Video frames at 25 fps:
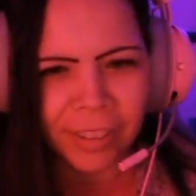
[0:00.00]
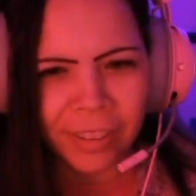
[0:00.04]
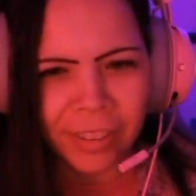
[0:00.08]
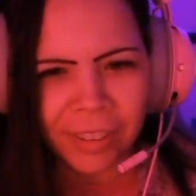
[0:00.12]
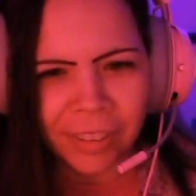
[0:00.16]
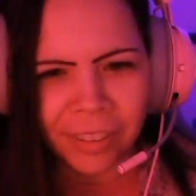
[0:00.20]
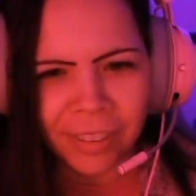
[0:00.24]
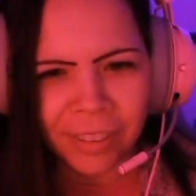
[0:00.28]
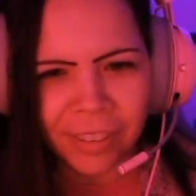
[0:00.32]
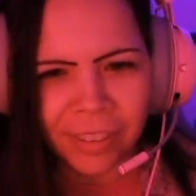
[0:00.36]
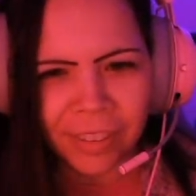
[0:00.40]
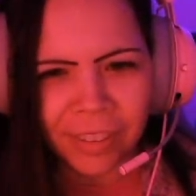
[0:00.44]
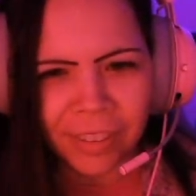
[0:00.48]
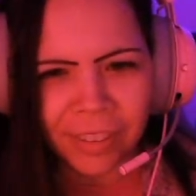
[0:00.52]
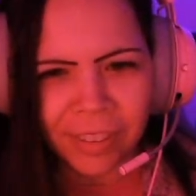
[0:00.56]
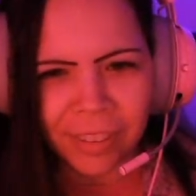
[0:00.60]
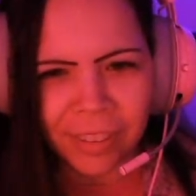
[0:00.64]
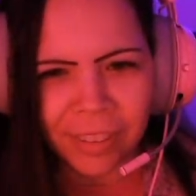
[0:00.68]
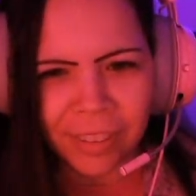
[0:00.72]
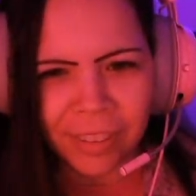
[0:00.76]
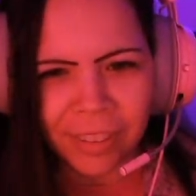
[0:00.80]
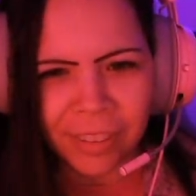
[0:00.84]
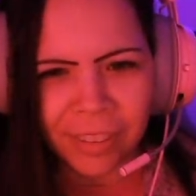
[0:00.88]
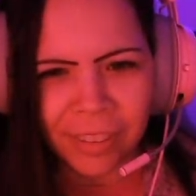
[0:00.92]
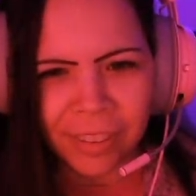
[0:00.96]

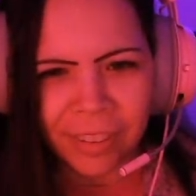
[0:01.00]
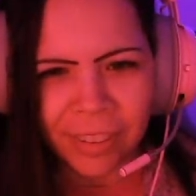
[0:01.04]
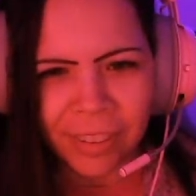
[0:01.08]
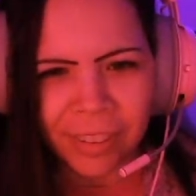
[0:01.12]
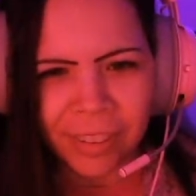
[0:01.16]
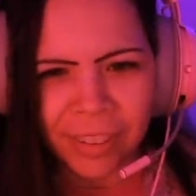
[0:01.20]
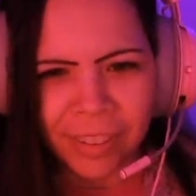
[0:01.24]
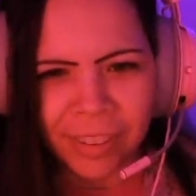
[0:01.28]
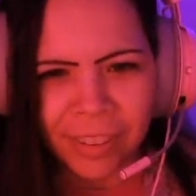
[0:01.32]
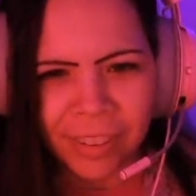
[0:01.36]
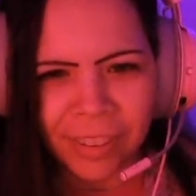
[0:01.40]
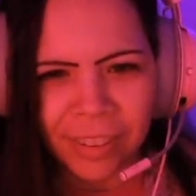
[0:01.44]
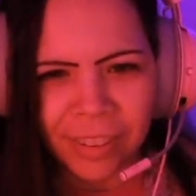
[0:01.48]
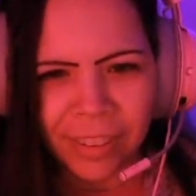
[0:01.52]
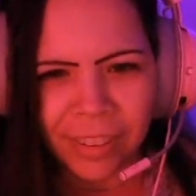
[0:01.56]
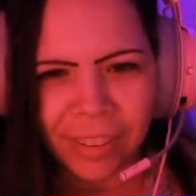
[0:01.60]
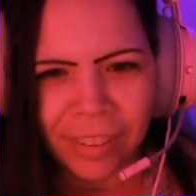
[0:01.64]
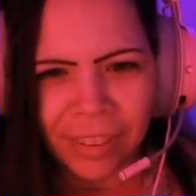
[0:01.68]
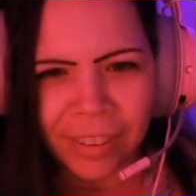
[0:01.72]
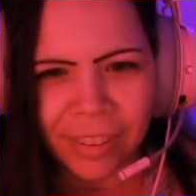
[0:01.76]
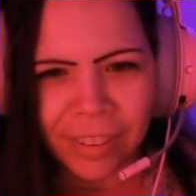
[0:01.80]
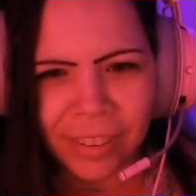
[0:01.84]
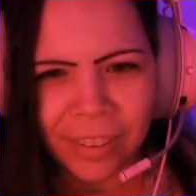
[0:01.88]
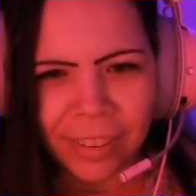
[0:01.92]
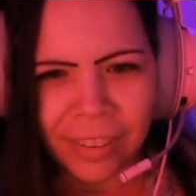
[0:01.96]

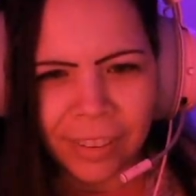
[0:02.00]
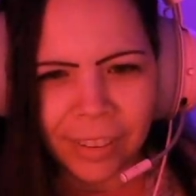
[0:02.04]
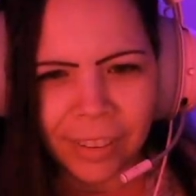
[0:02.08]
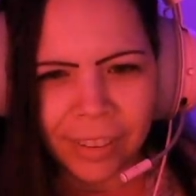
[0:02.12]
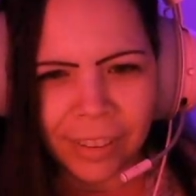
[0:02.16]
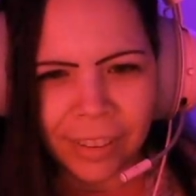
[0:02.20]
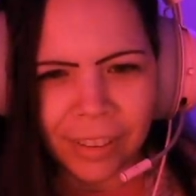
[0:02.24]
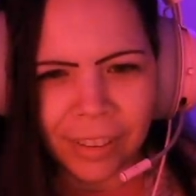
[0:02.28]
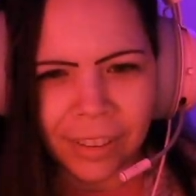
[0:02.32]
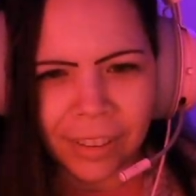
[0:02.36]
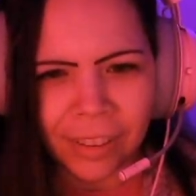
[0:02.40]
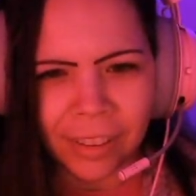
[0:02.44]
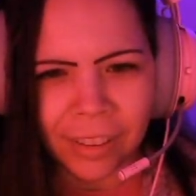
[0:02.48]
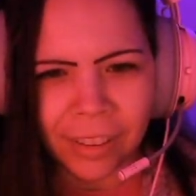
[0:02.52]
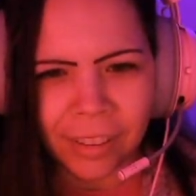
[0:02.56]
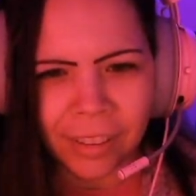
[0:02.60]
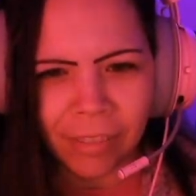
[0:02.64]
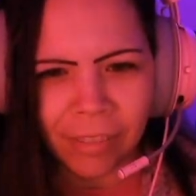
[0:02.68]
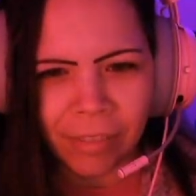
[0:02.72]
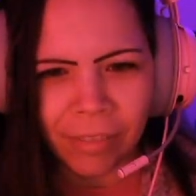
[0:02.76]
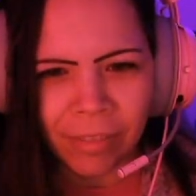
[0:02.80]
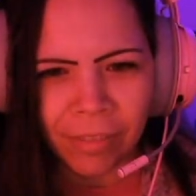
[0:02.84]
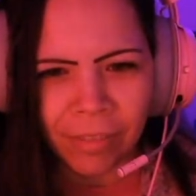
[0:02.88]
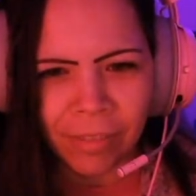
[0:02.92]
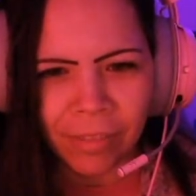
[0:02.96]

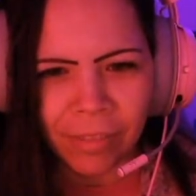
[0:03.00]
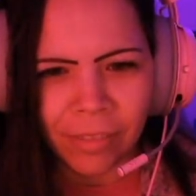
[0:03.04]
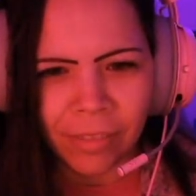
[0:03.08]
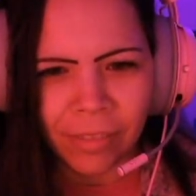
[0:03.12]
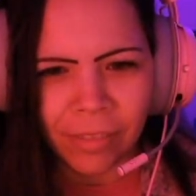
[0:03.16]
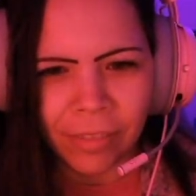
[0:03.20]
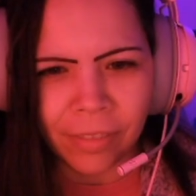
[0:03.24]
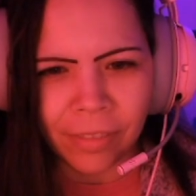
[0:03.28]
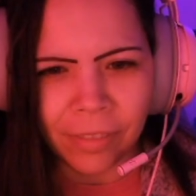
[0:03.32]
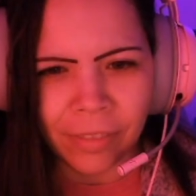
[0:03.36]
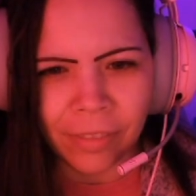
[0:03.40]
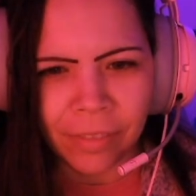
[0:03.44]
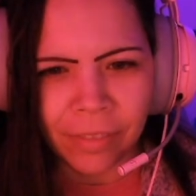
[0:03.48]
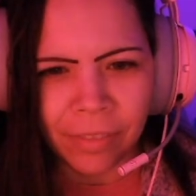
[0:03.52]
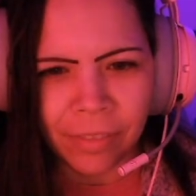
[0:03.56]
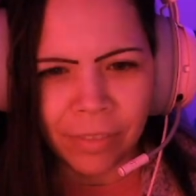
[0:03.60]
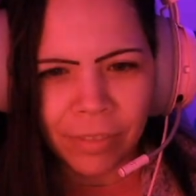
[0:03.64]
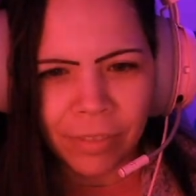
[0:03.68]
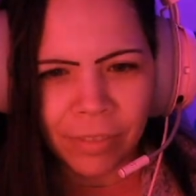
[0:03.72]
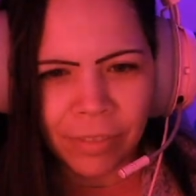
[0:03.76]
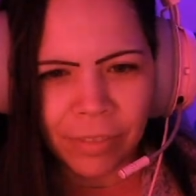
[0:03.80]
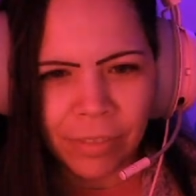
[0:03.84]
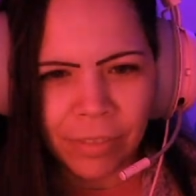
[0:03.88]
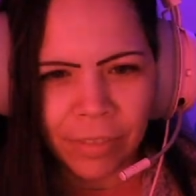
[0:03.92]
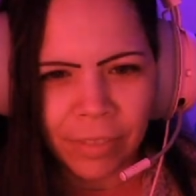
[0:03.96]

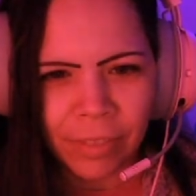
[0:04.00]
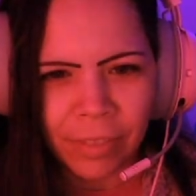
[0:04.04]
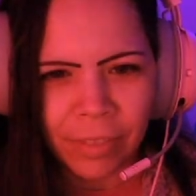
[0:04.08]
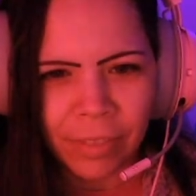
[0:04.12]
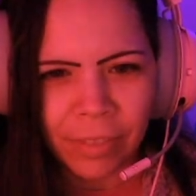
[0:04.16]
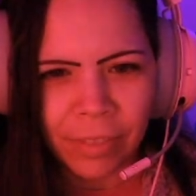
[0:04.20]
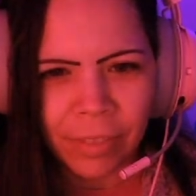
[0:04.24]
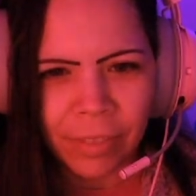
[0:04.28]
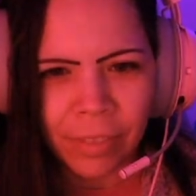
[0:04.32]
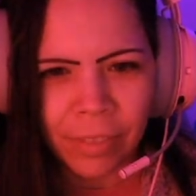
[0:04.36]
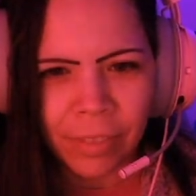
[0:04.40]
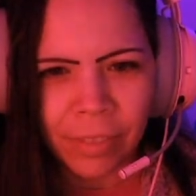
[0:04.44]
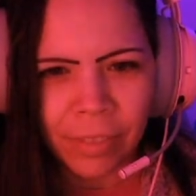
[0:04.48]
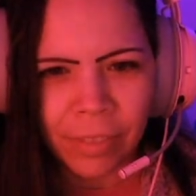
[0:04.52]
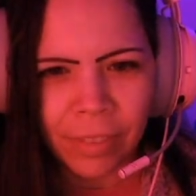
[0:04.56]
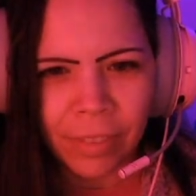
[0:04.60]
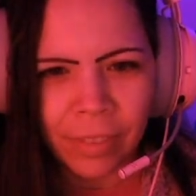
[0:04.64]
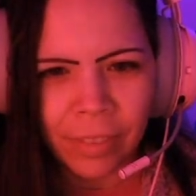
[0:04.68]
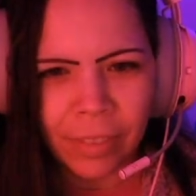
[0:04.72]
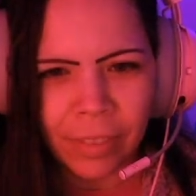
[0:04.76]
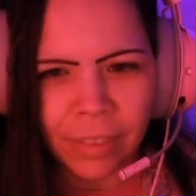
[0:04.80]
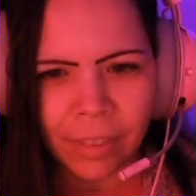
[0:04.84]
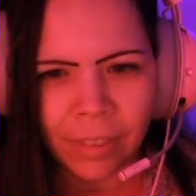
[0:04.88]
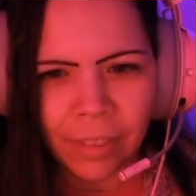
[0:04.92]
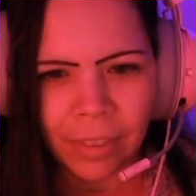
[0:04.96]

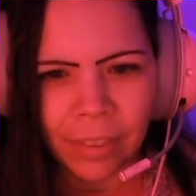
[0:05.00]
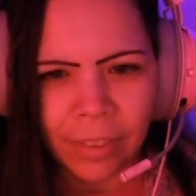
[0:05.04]
No one is speaking in this clip.